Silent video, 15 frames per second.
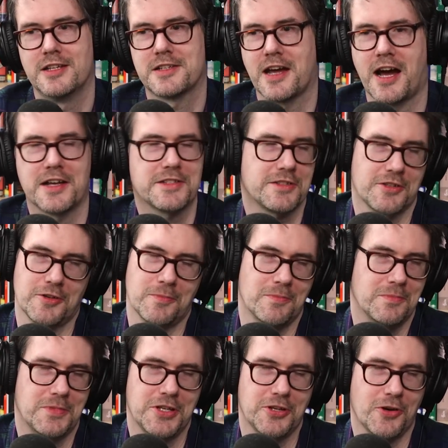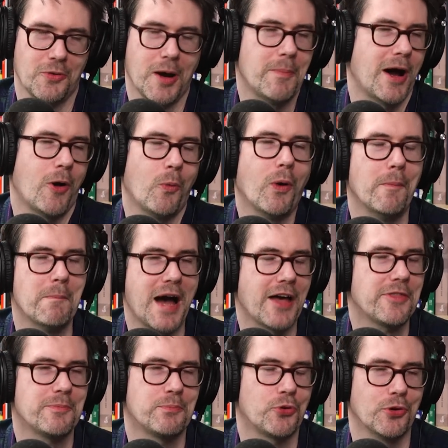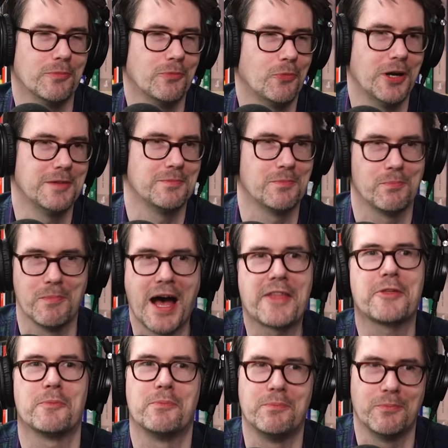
to ask them, you know, about what math, what math,